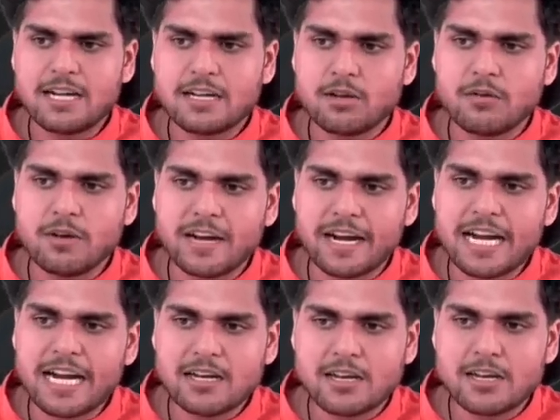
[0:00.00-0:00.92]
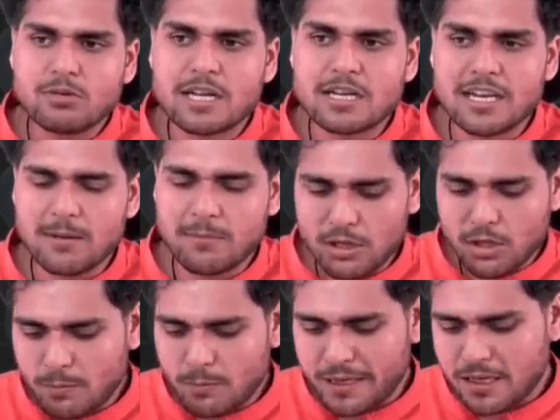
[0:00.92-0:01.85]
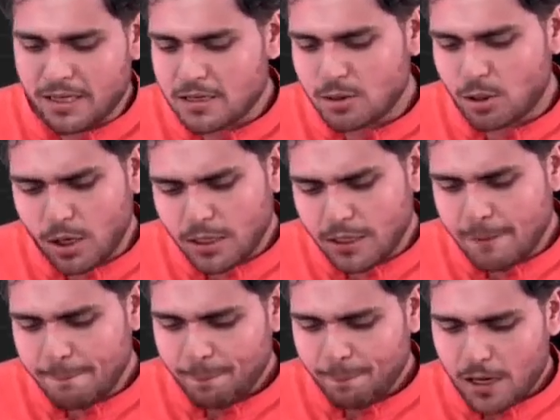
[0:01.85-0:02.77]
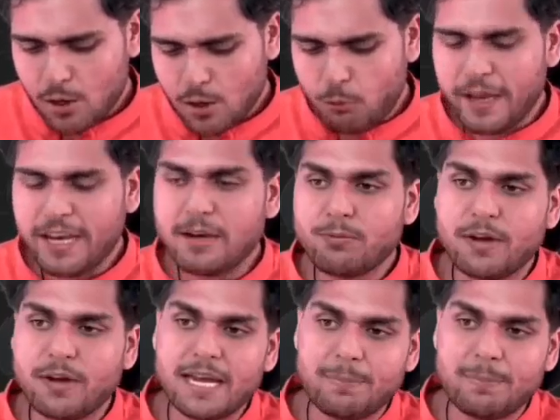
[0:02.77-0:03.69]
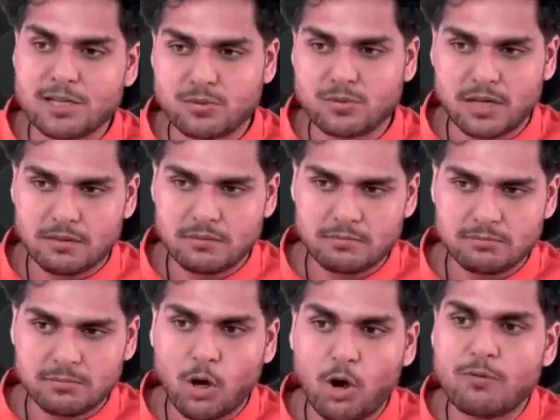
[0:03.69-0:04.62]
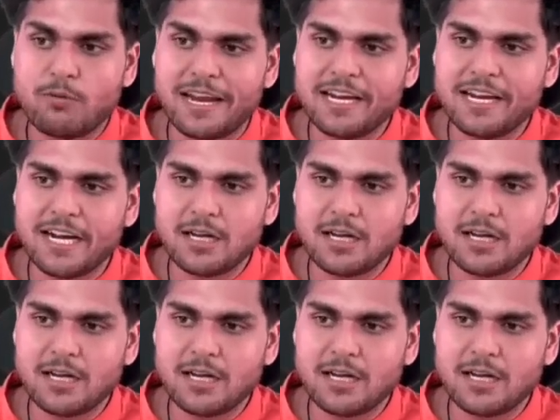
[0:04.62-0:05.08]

You will write user schema.methods.verify password or validate